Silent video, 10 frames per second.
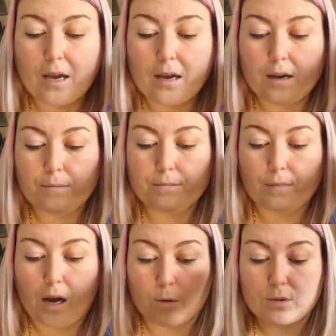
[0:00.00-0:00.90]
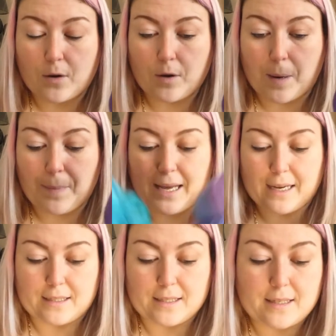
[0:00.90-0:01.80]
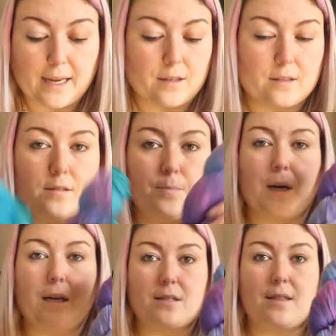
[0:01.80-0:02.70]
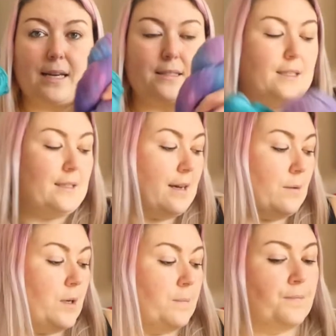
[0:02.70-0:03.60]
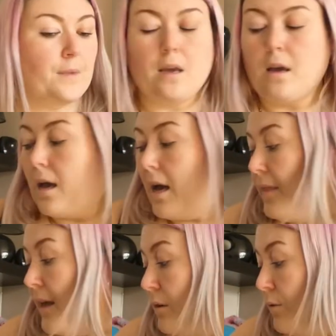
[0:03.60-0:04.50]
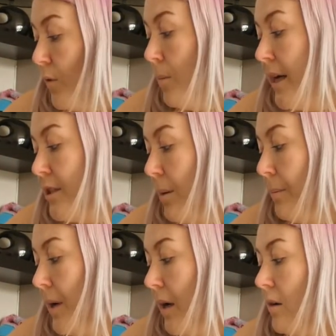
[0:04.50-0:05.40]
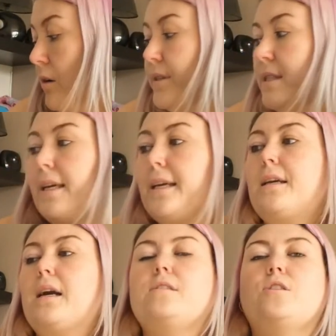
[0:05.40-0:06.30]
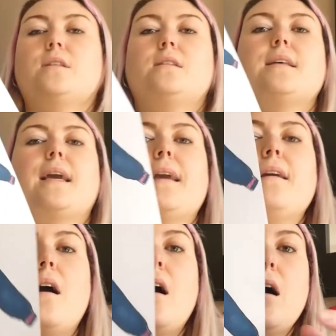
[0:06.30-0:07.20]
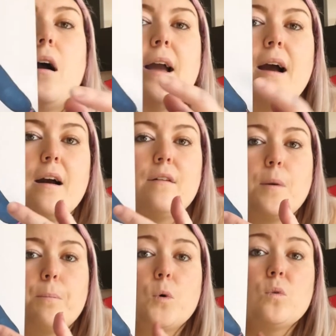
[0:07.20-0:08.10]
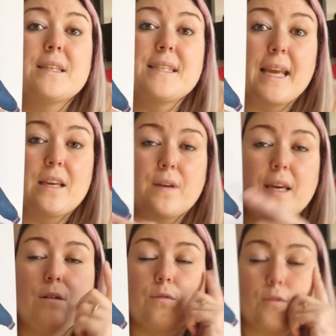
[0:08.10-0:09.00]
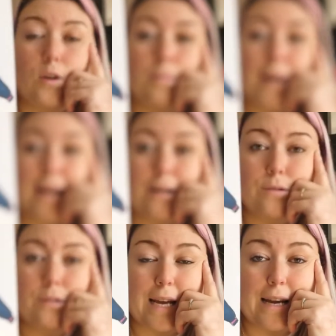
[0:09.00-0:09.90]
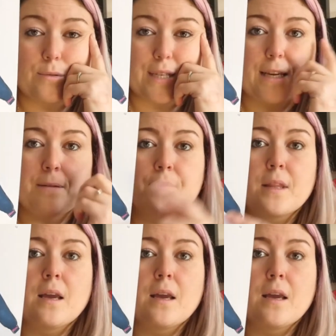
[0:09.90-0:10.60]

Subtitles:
I'll tell you my plan in a second, but that is that one. And then for my jumper, obviously, as you can see, I have bought navy from Aldi.